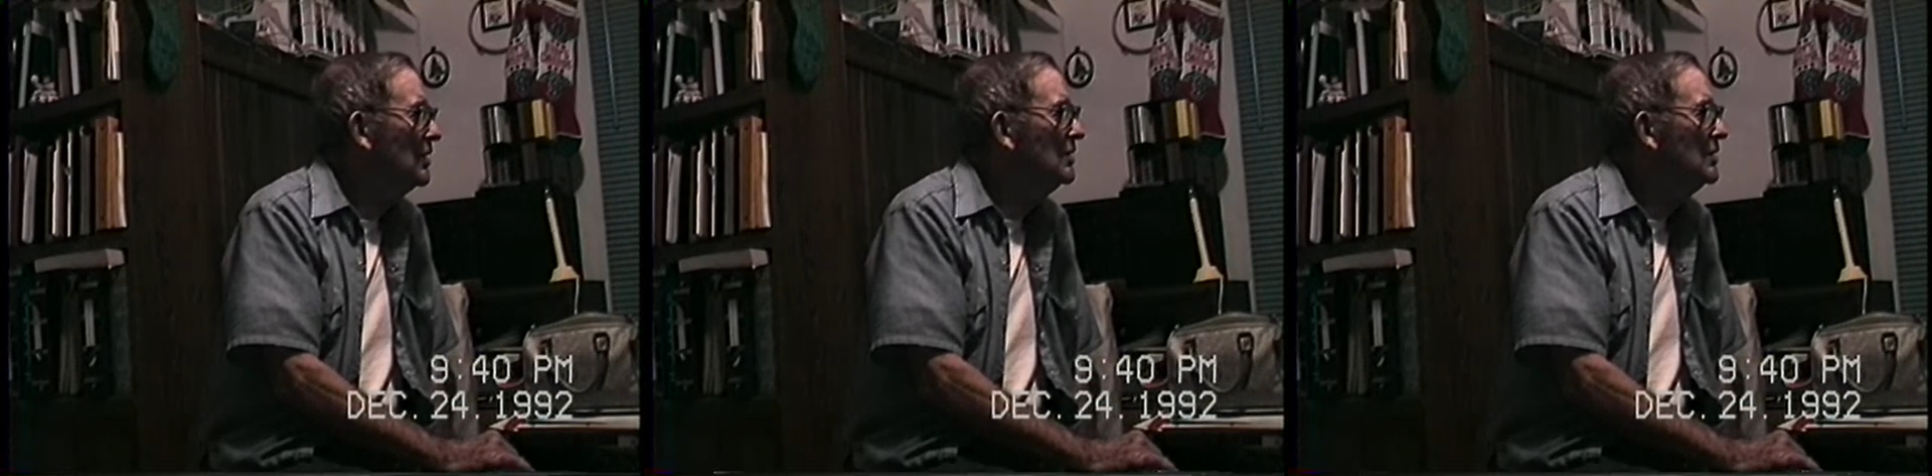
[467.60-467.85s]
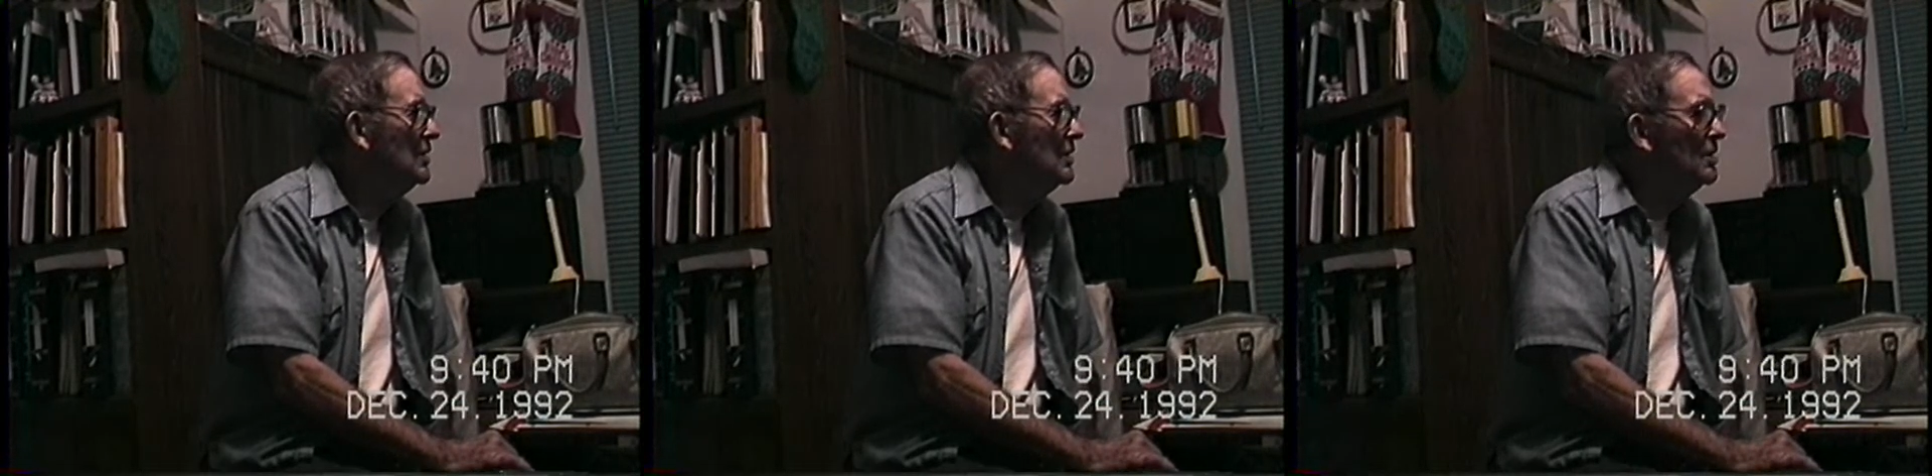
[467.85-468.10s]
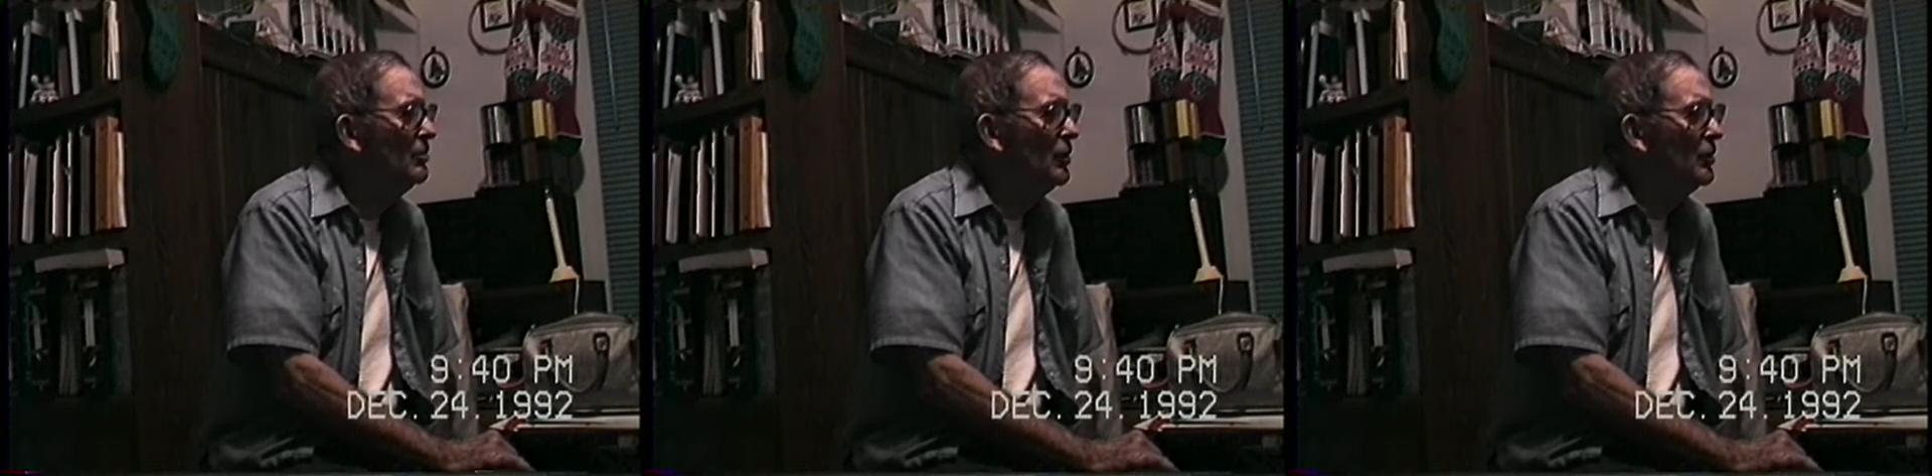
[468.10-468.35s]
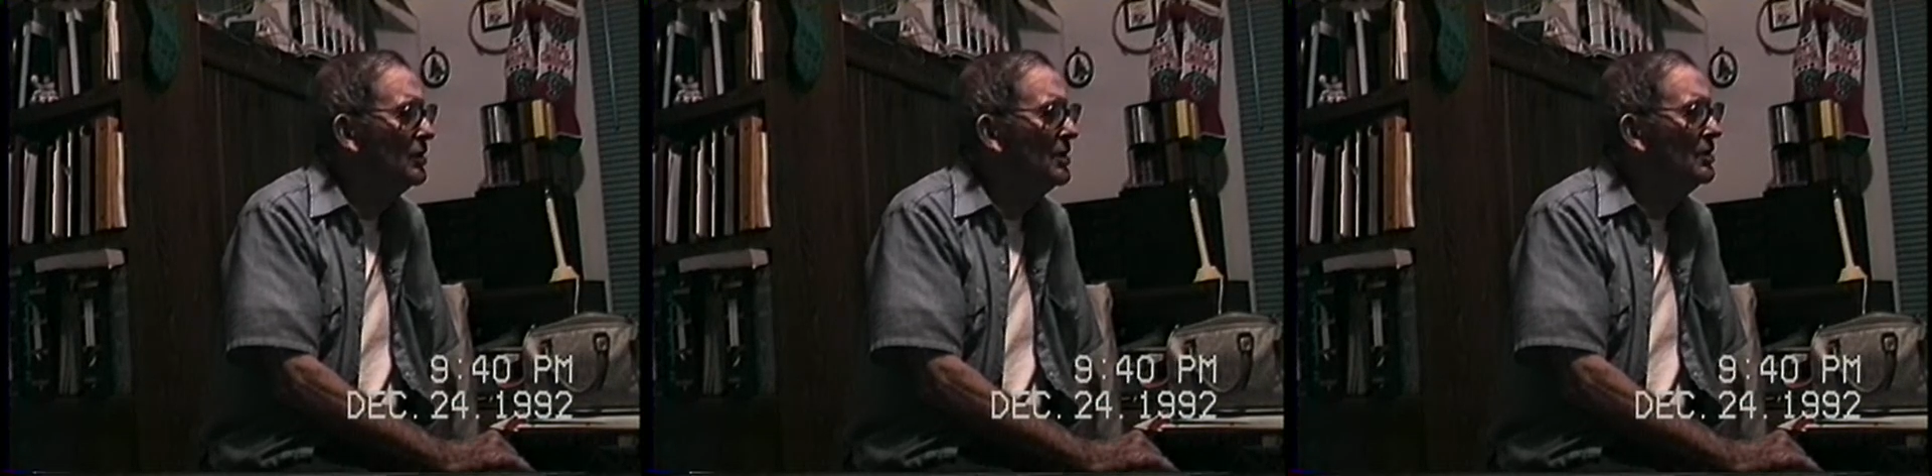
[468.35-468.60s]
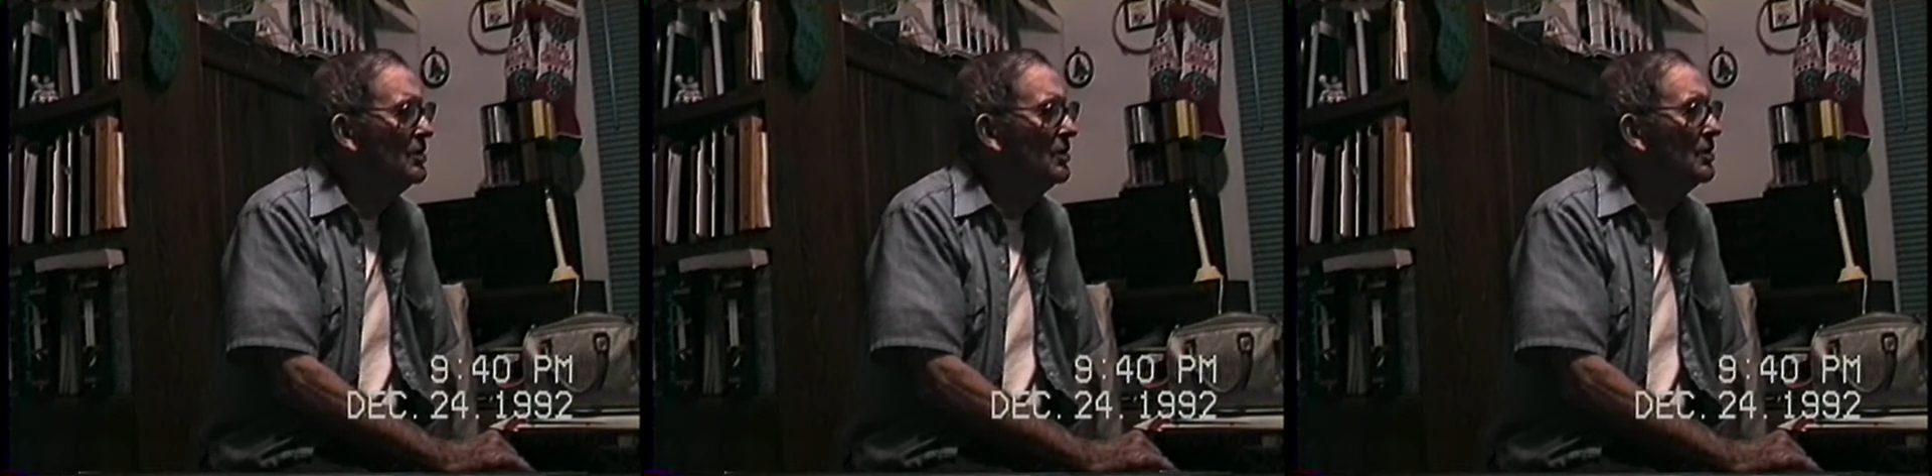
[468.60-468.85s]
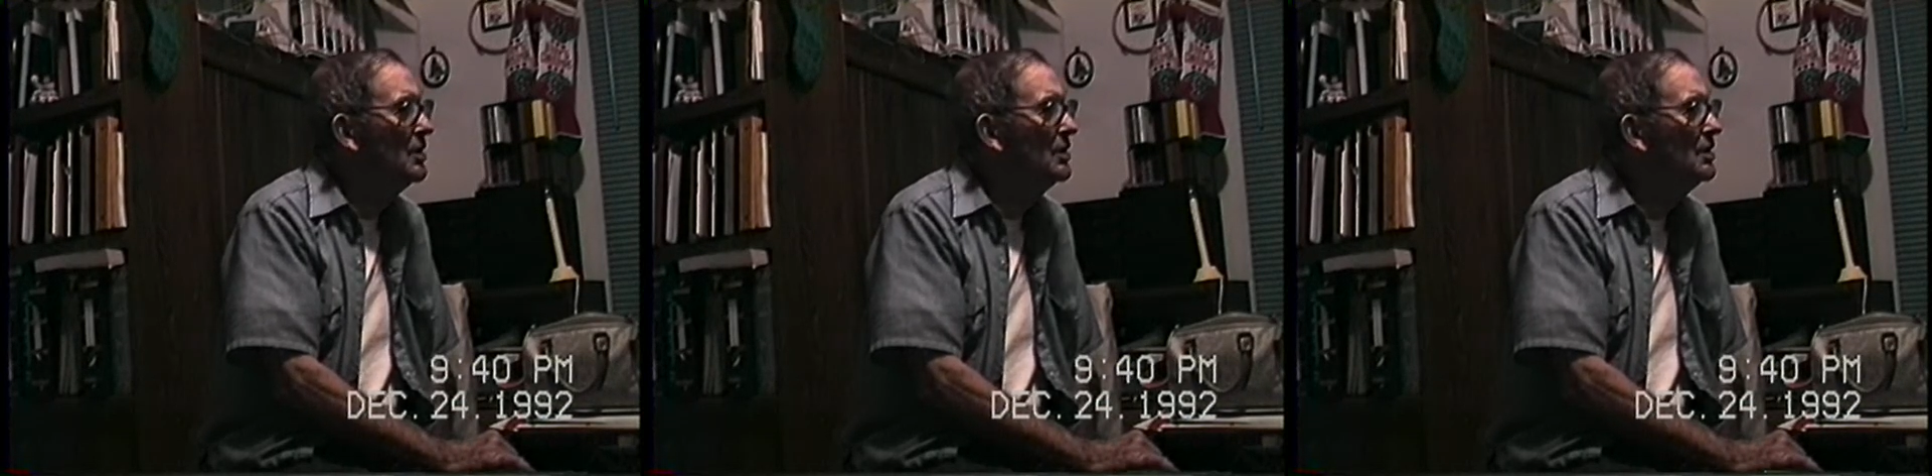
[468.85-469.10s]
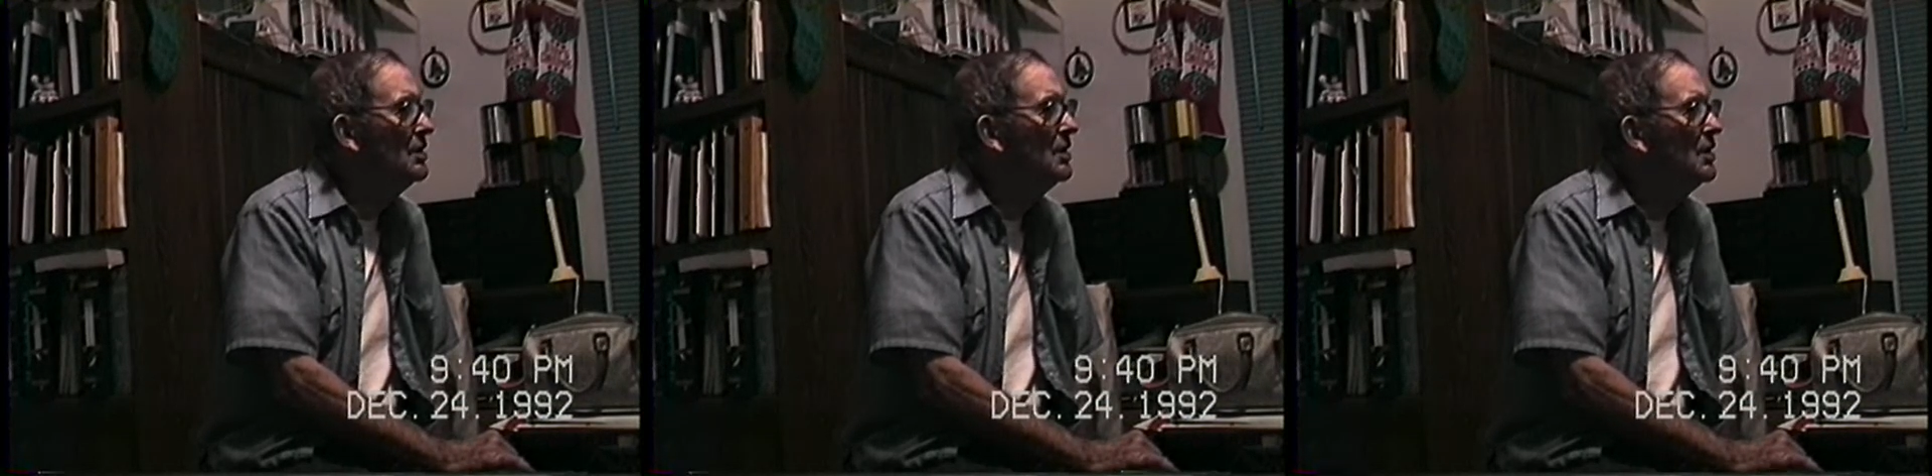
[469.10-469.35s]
that, and the other boy didn't hear that,